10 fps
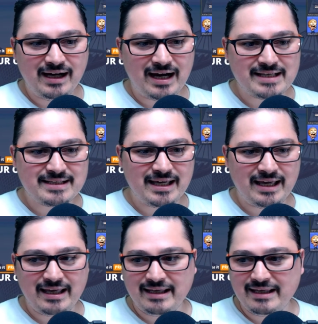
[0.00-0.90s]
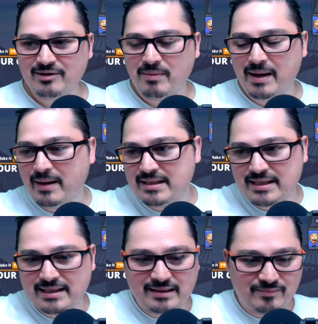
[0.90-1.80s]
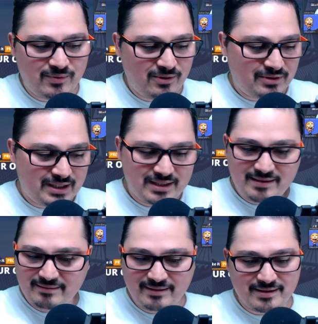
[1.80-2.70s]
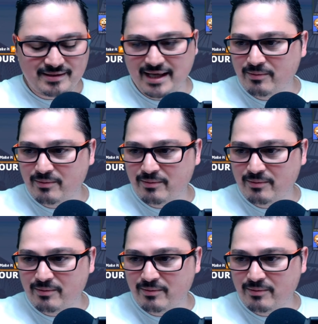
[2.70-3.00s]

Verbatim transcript: i say you know my mind said bro just stay